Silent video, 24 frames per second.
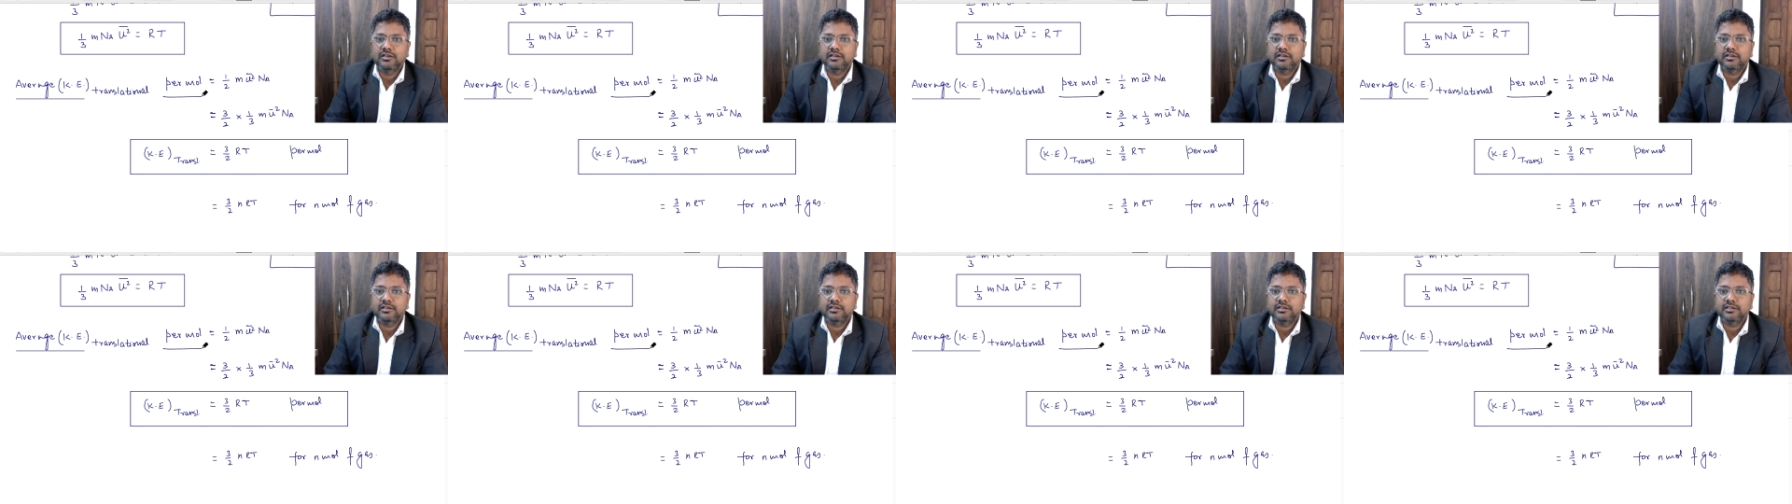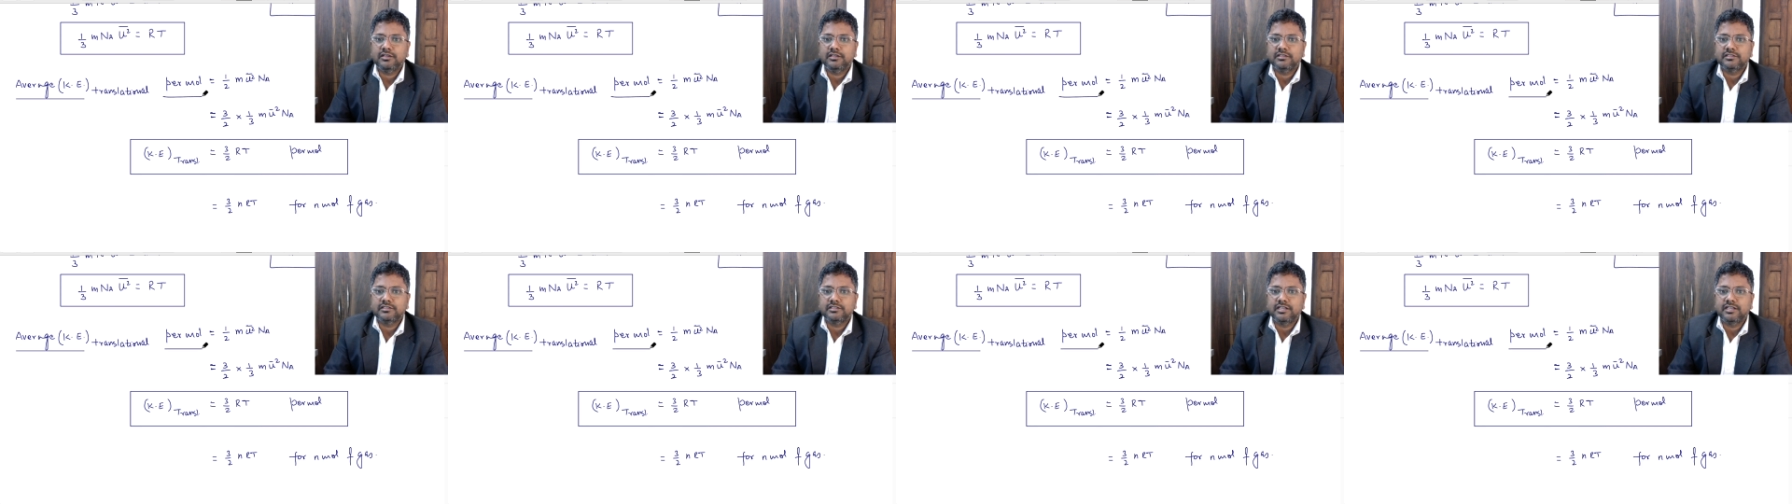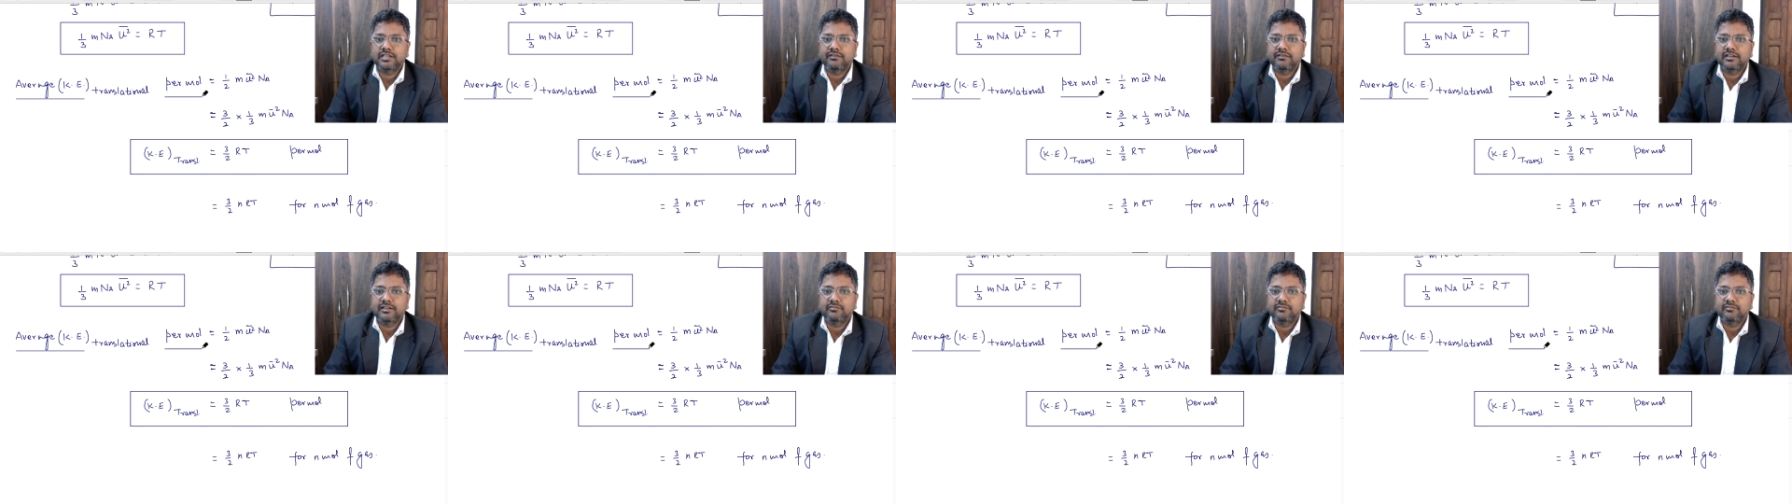is
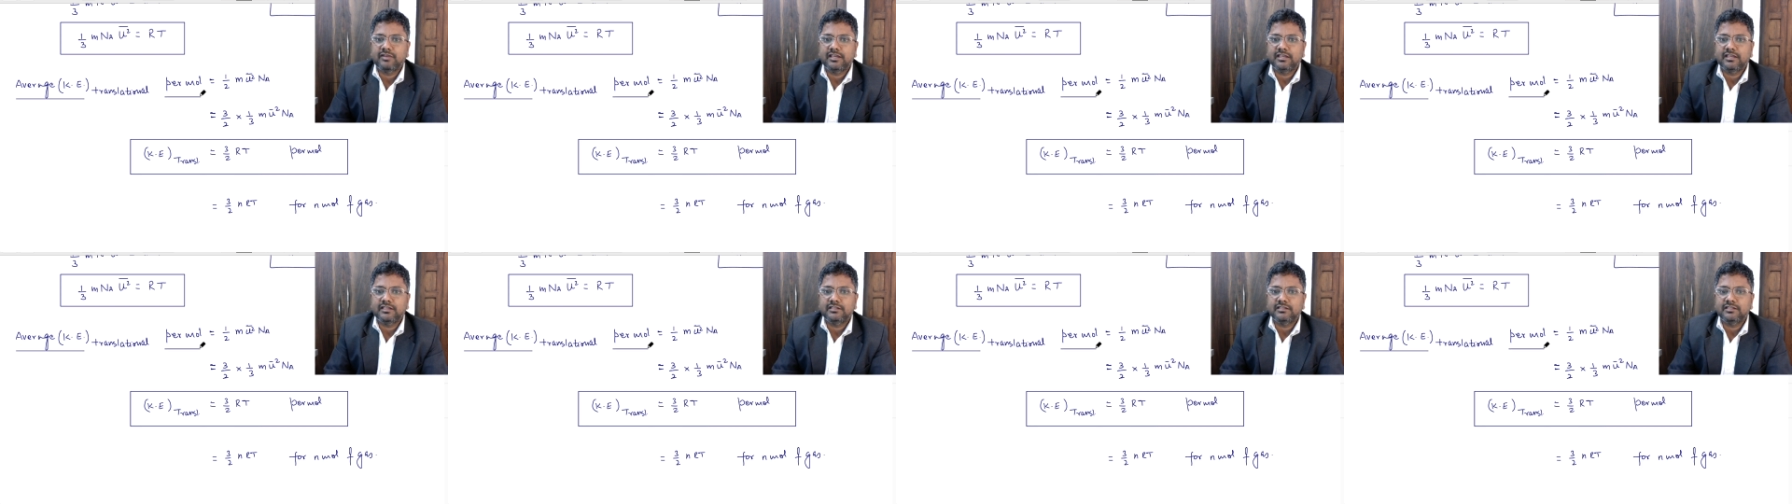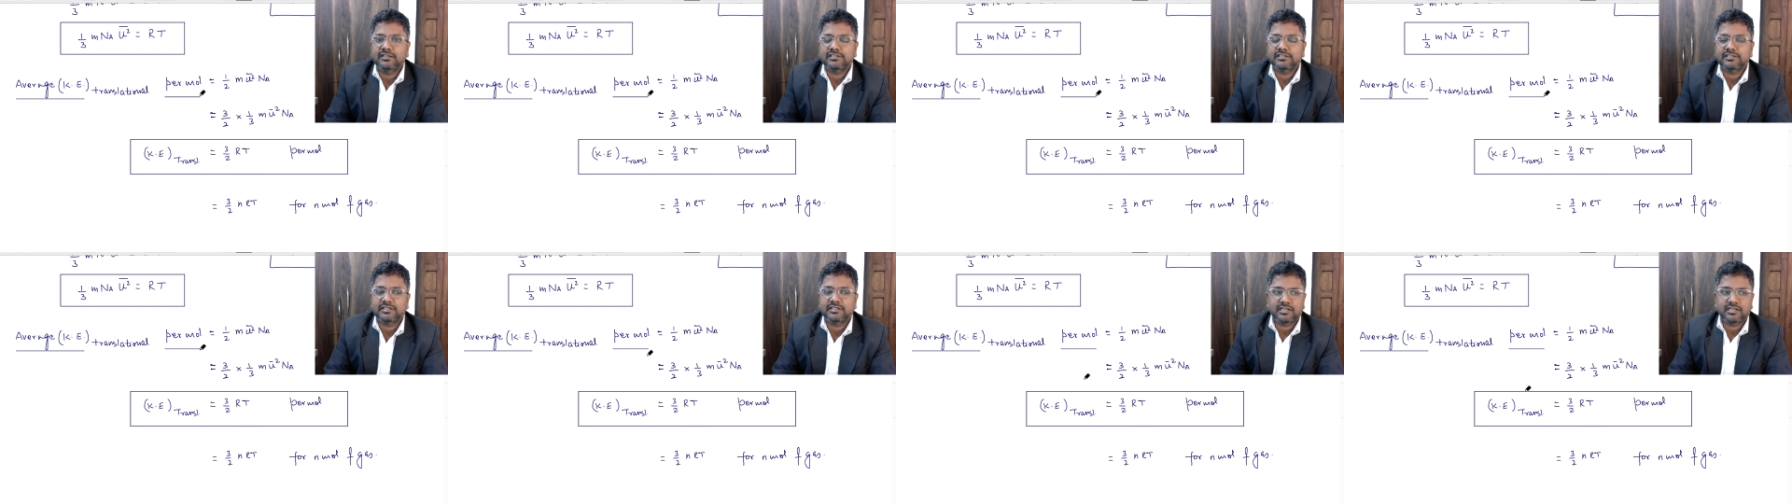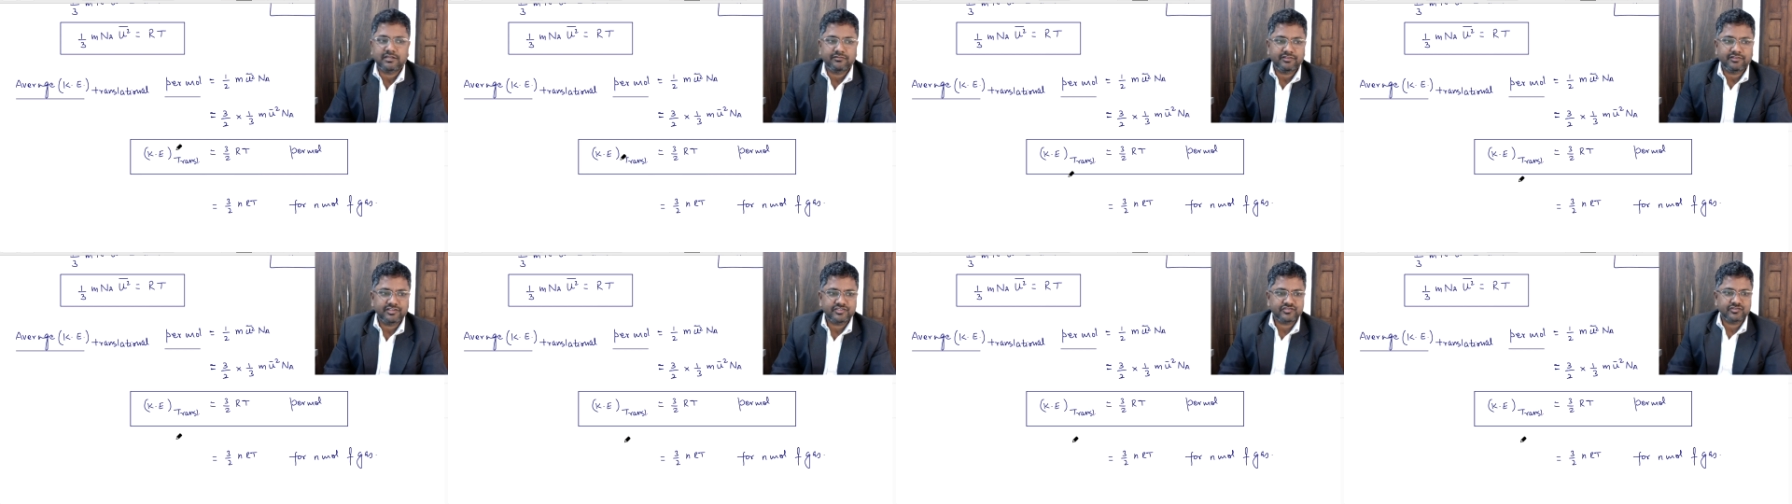given by this
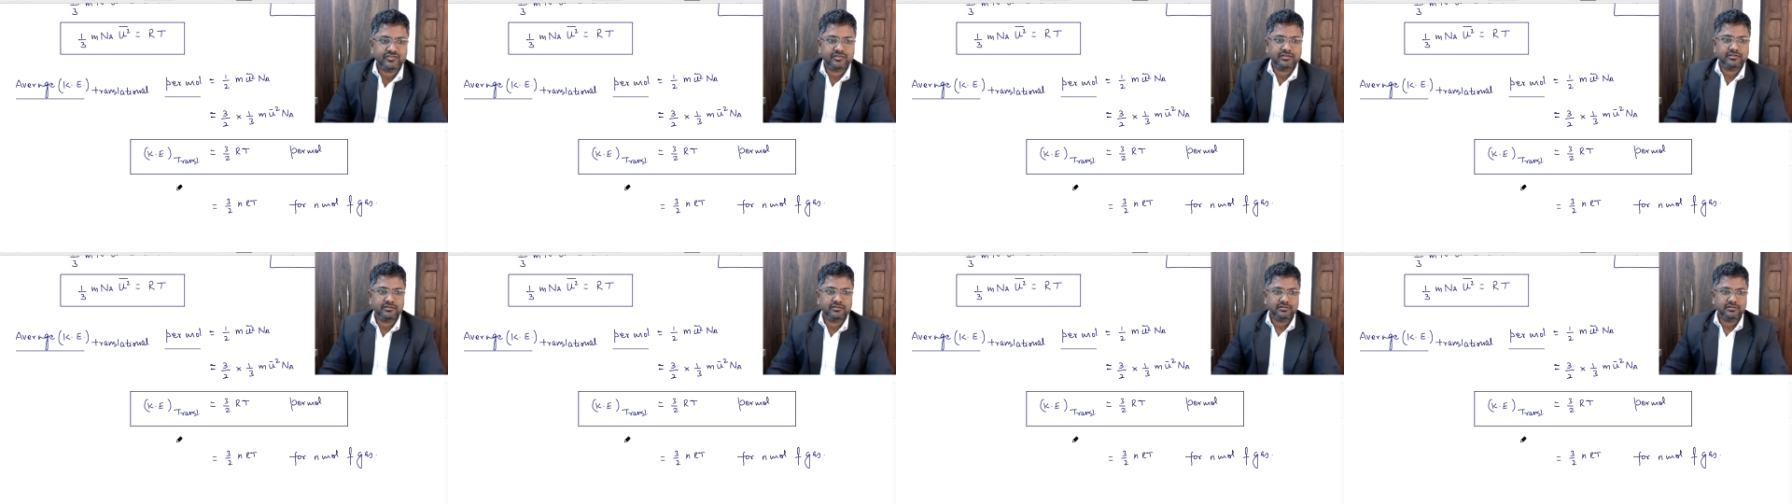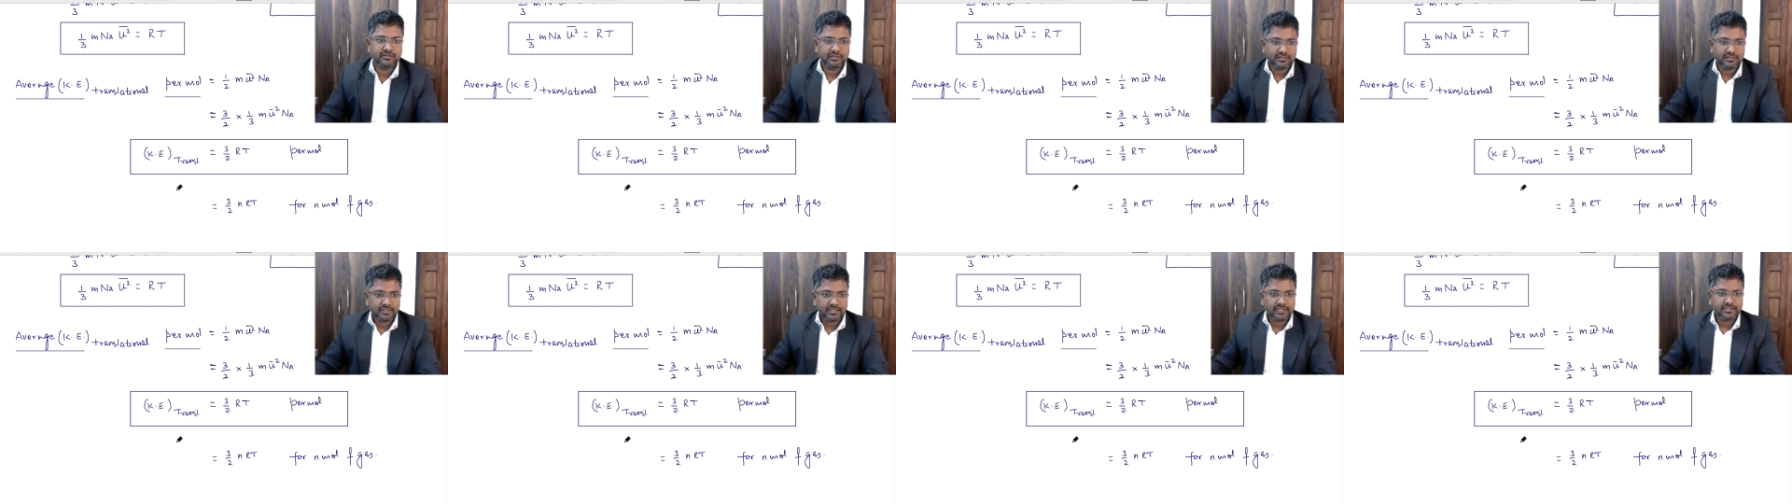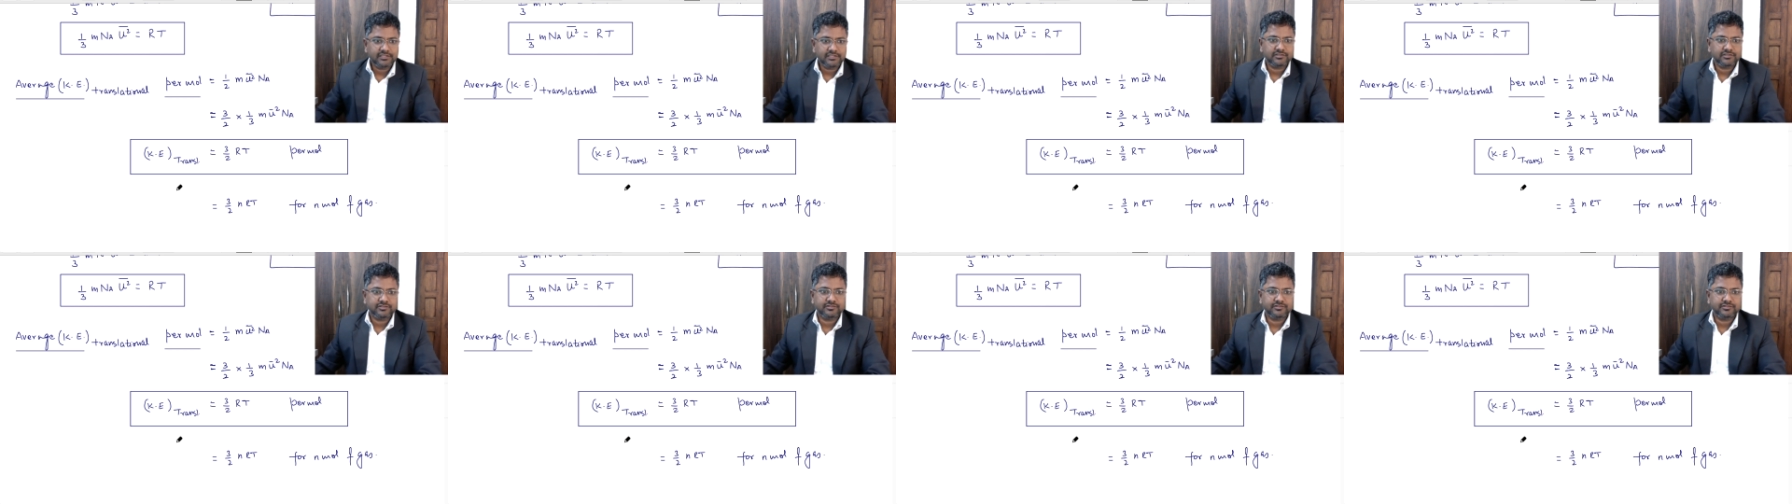equation, right?